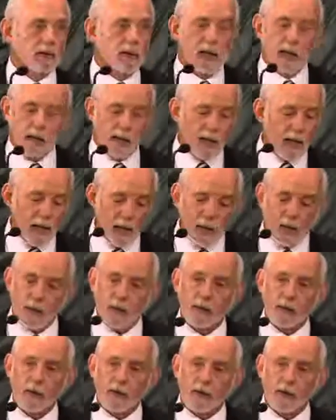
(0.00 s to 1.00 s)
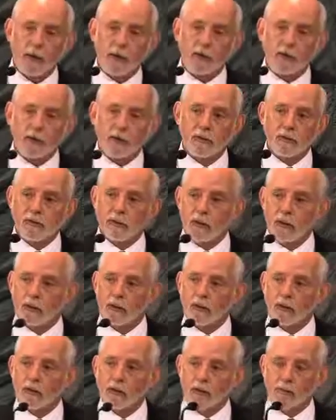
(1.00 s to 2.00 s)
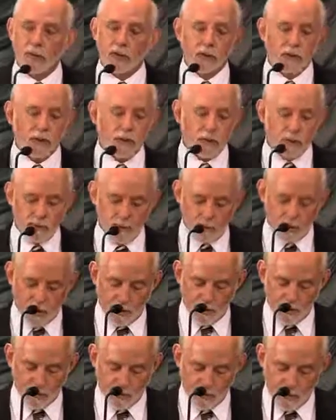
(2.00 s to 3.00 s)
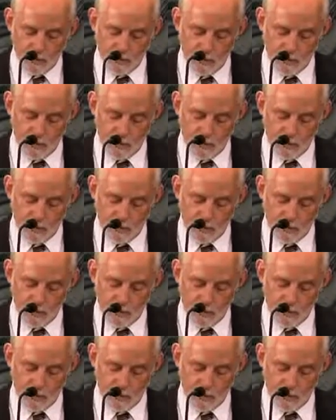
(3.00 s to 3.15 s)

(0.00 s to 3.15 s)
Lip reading: not in any of the hundreds of studies that have been done to date.